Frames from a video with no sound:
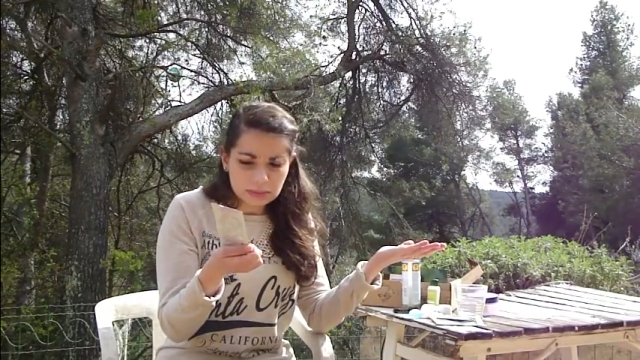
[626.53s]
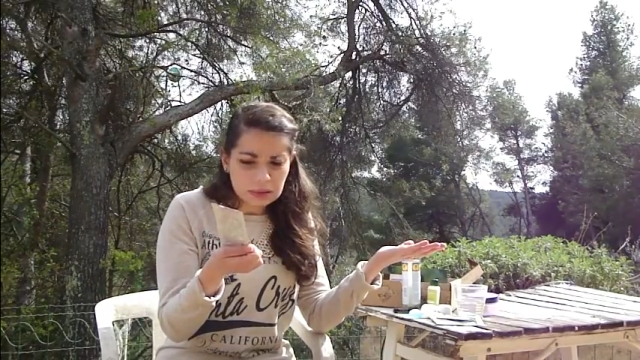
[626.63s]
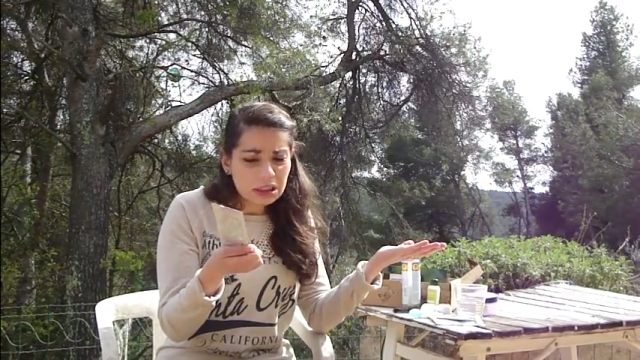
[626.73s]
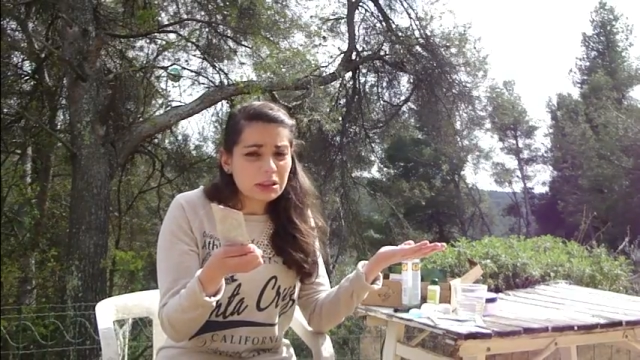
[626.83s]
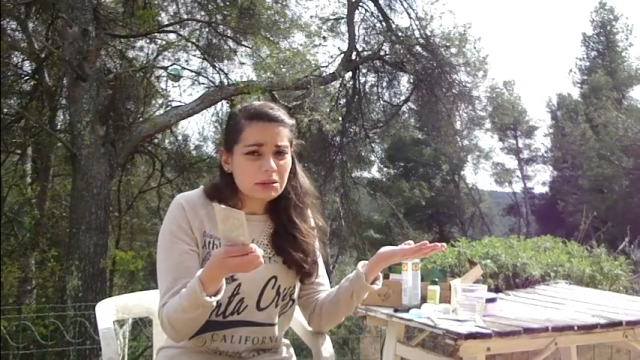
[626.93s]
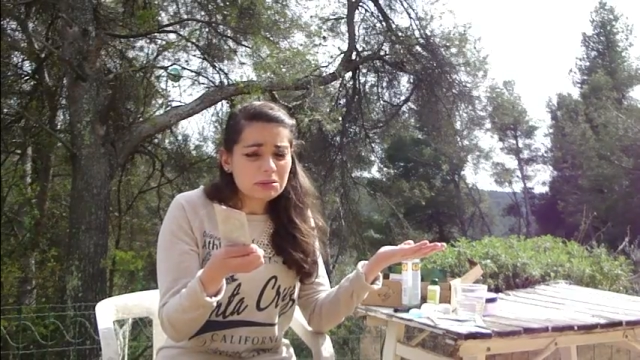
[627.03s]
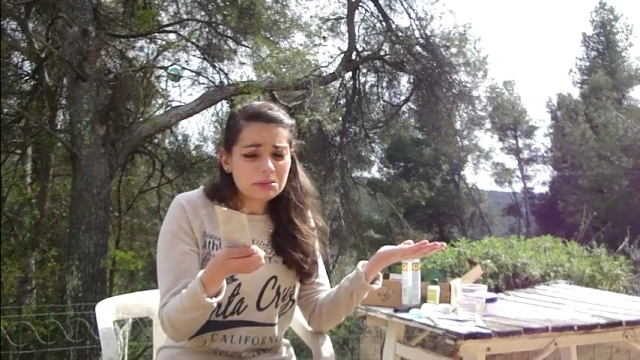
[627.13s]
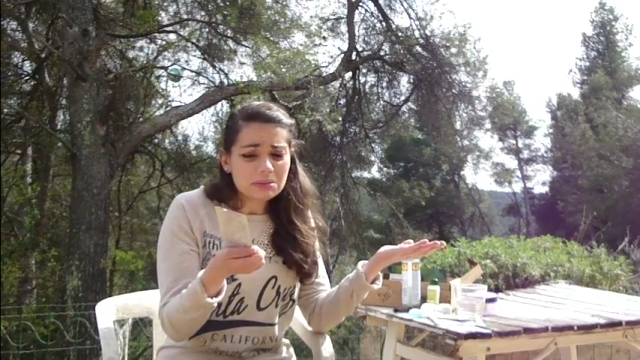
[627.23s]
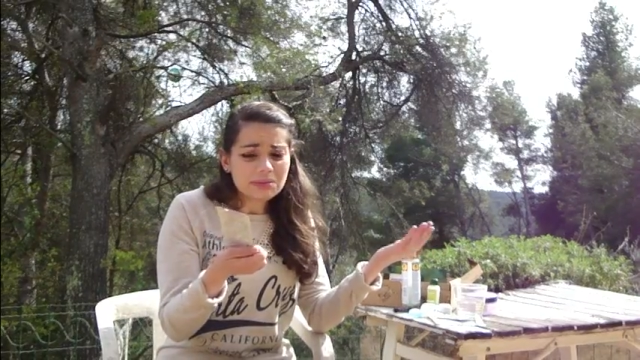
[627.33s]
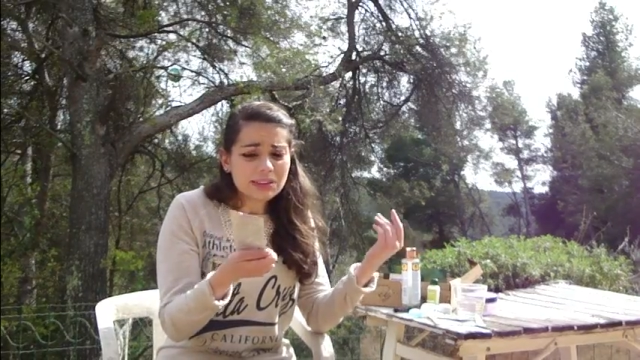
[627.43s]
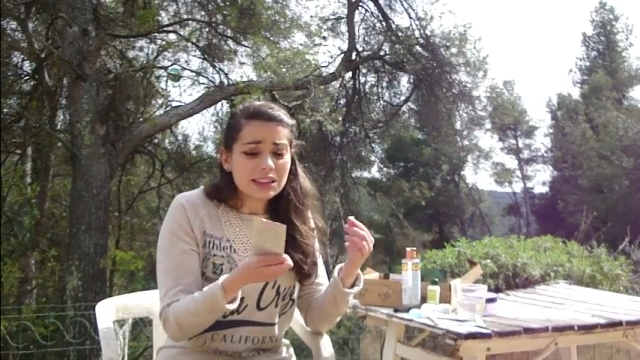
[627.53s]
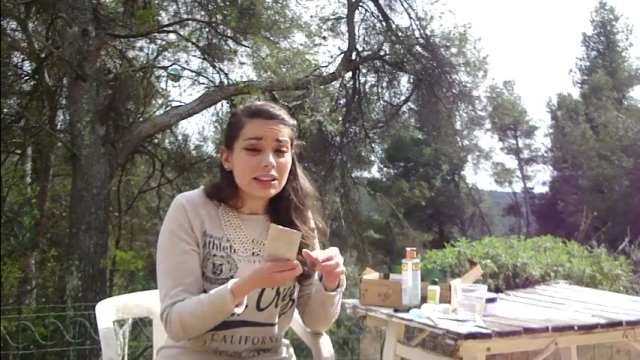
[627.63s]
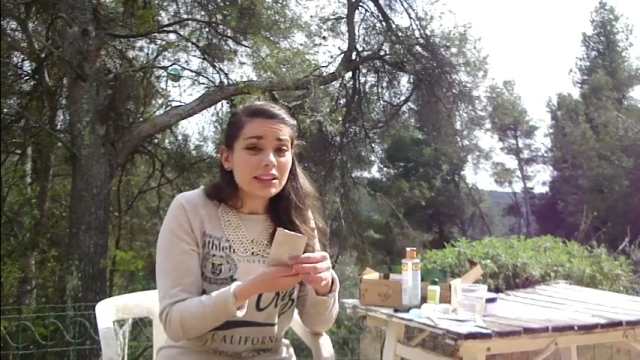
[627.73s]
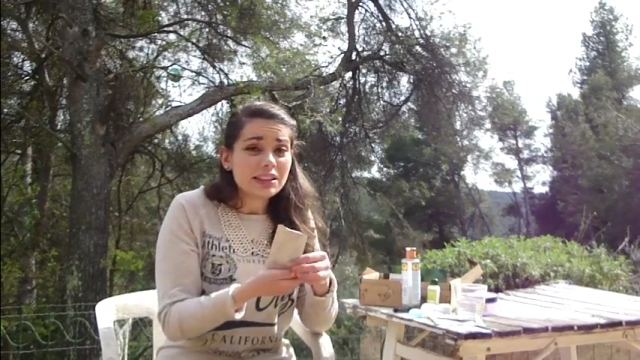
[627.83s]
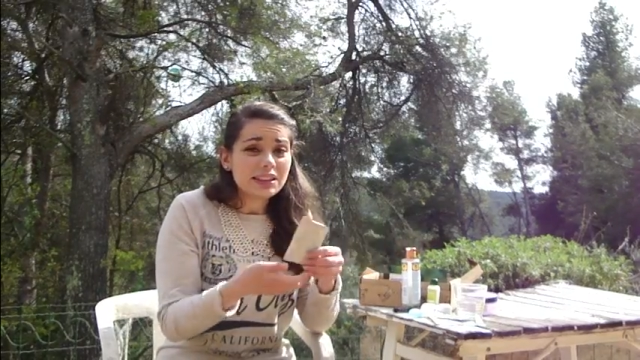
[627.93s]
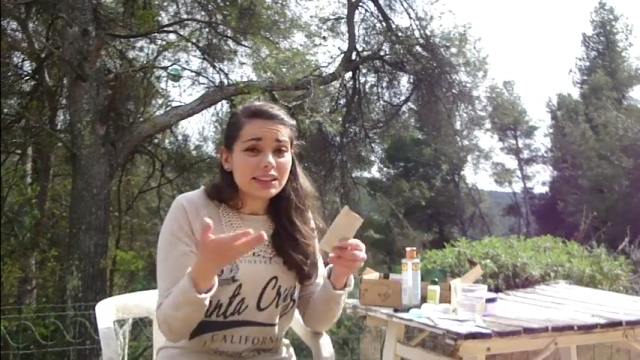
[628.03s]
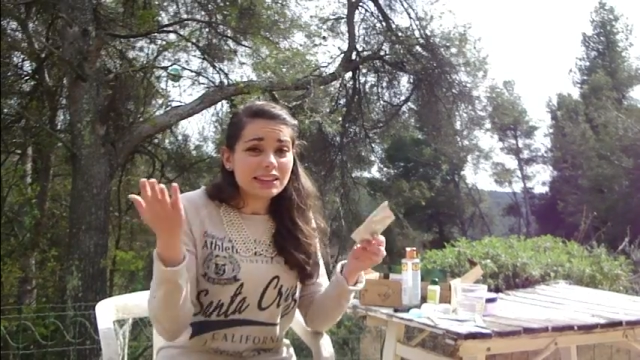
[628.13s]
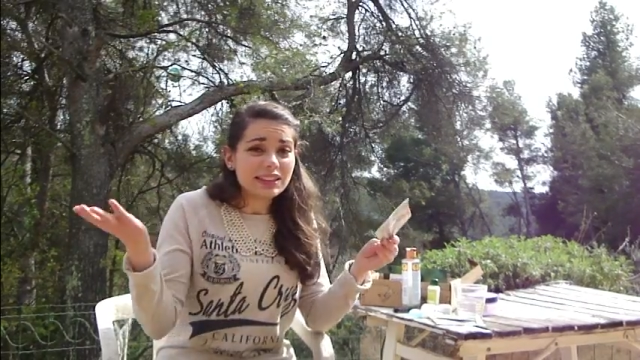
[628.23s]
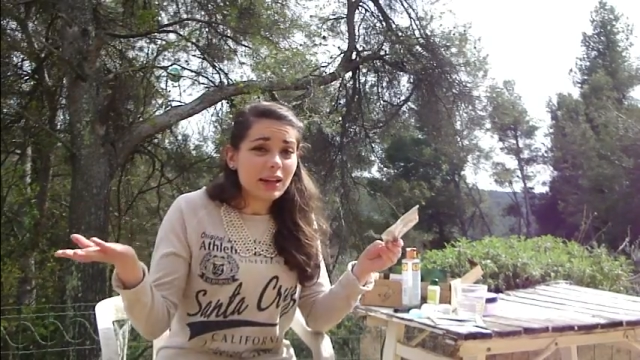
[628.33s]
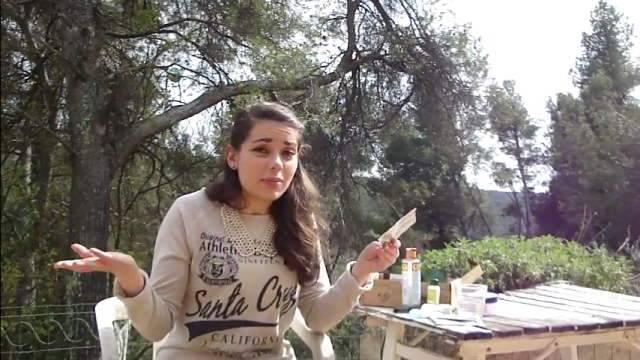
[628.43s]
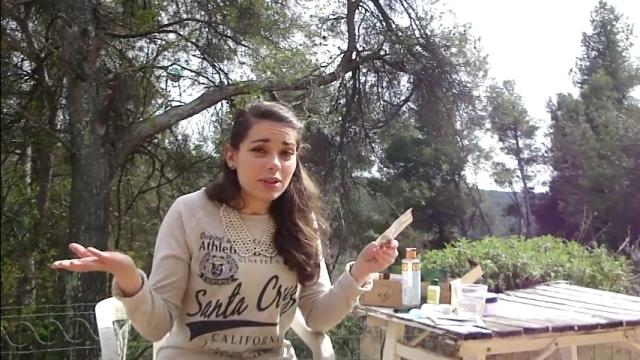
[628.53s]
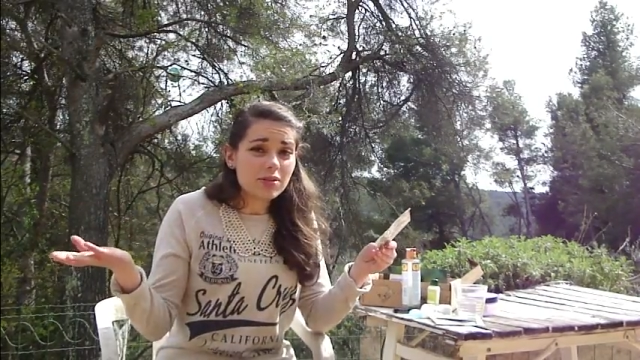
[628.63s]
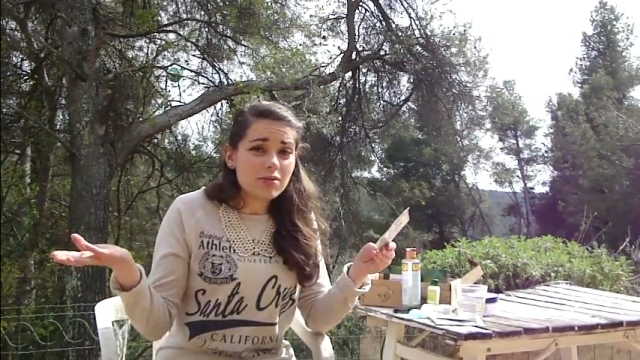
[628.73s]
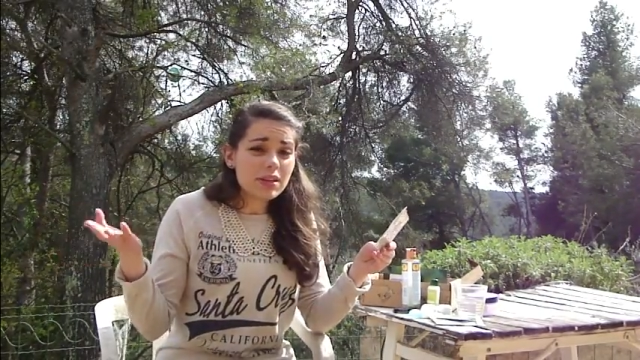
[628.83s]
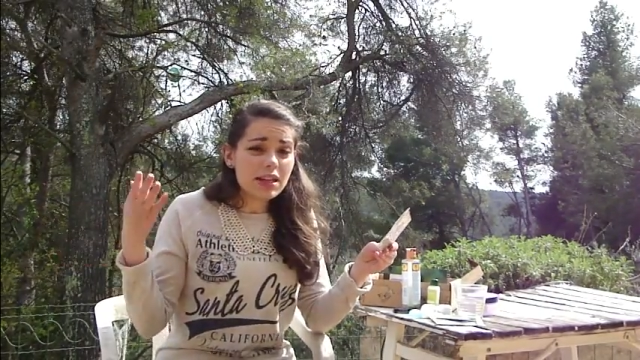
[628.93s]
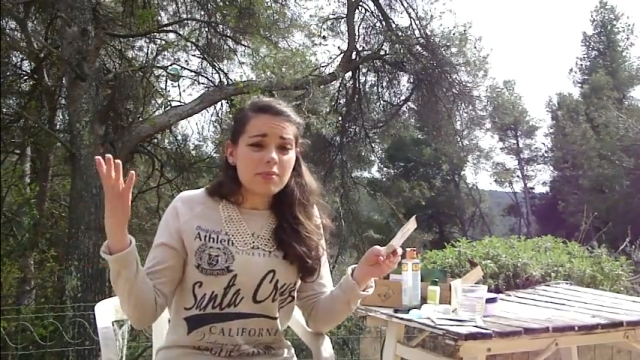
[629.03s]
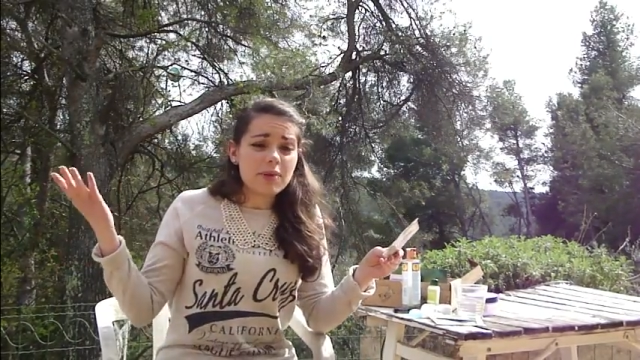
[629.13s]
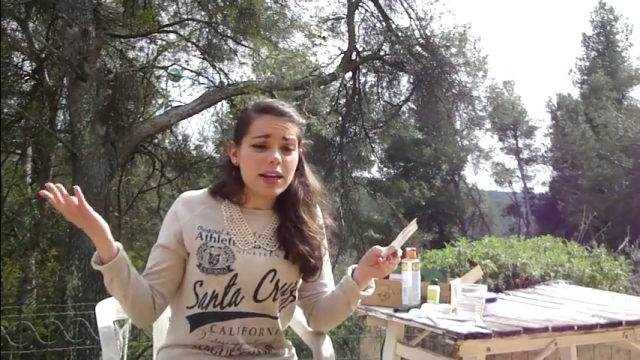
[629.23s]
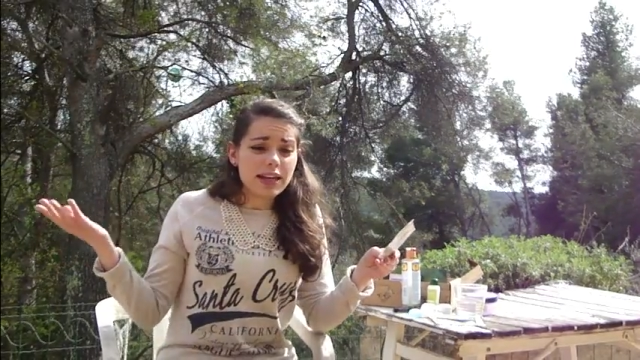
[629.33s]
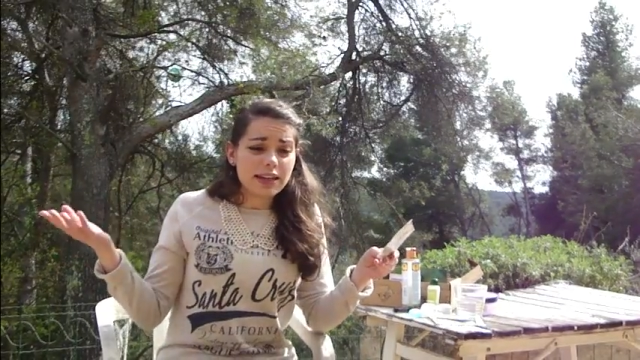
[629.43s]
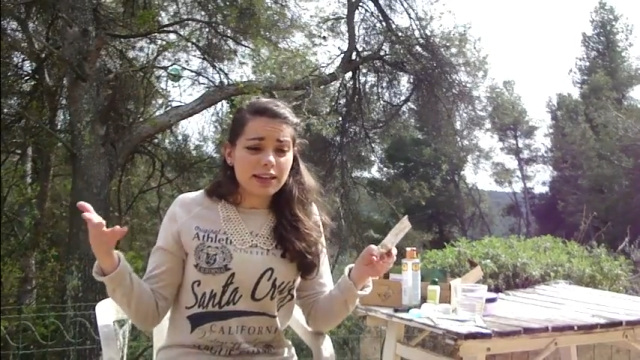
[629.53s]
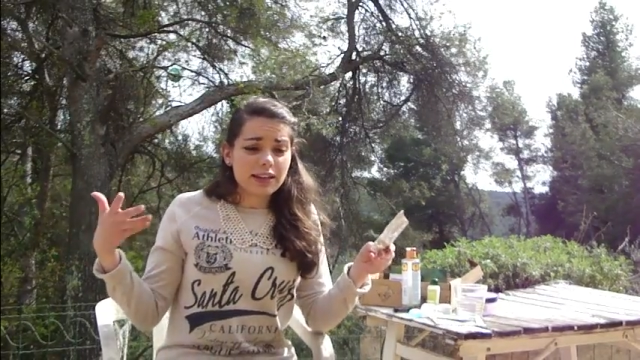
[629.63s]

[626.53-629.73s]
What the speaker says: no, didn't. I'm sorry, I'm like,